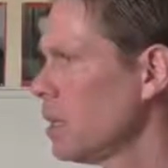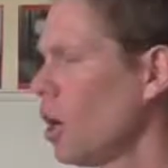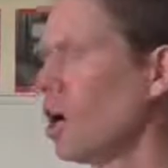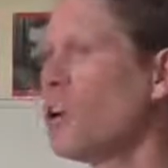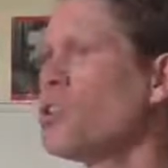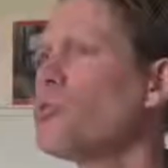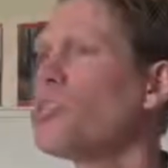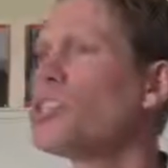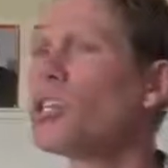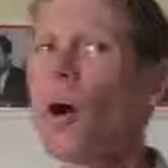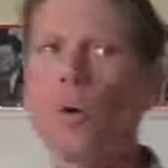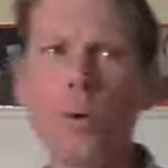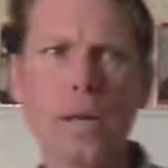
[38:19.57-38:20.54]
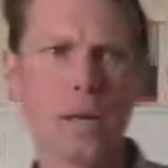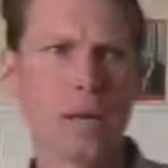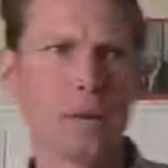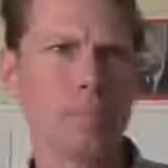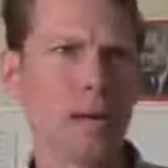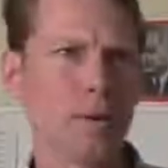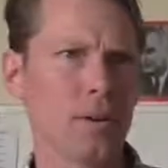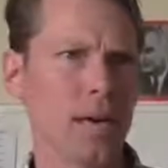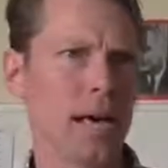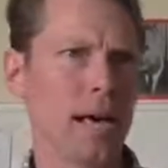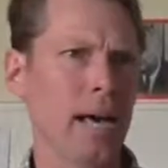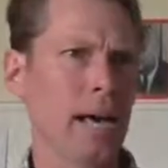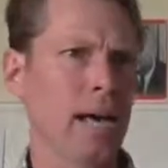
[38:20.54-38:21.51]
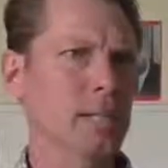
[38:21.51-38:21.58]
Are you showing them how to
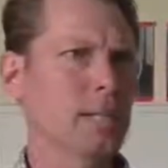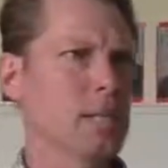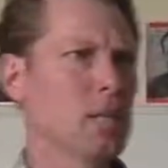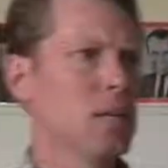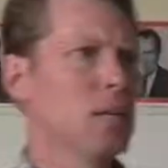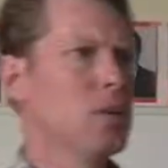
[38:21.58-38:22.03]
act?